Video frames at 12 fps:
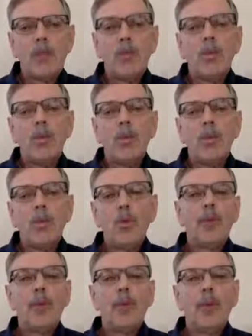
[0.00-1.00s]
With
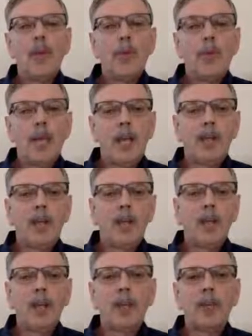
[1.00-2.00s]
the company
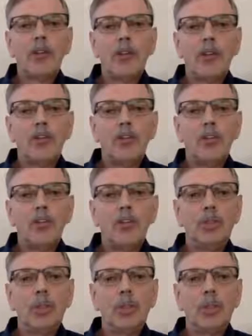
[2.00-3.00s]
having relatively small
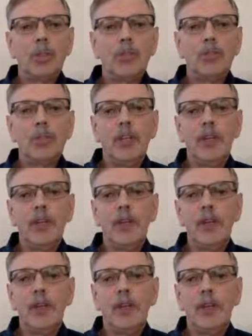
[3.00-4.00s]
geography that
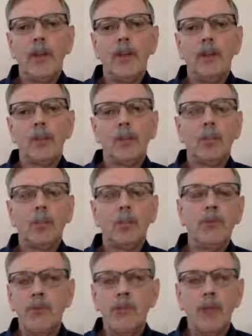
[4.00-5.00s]
they were shipping
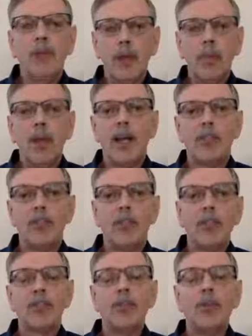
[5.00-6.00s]
basically from their plants to their
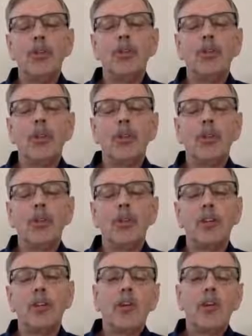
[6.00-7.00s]
distribution
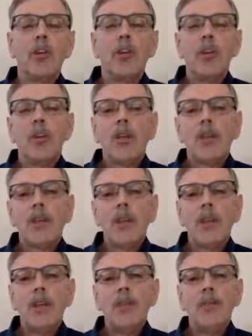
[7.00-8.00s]
centers,
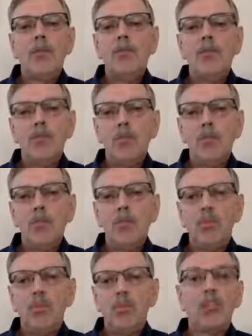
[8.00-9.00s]
they would
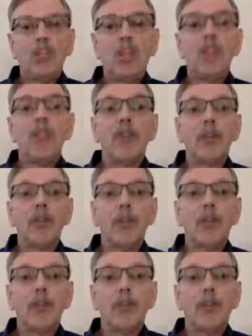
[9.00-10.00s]
see significant
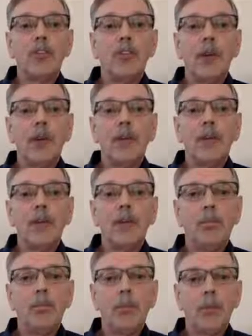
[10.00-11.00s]
benefits by
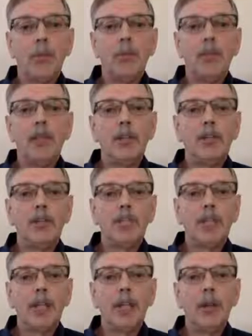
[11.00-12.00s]
probably
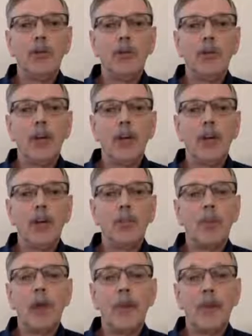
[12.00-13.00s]
increasing their load size
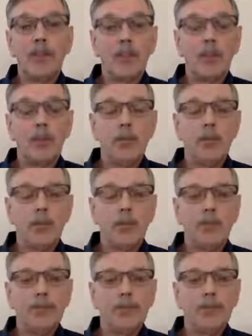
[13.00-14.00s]
by about
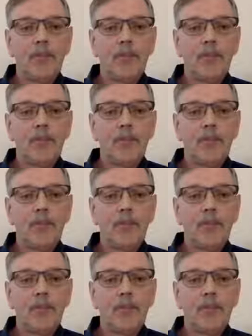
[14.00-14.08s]
10%.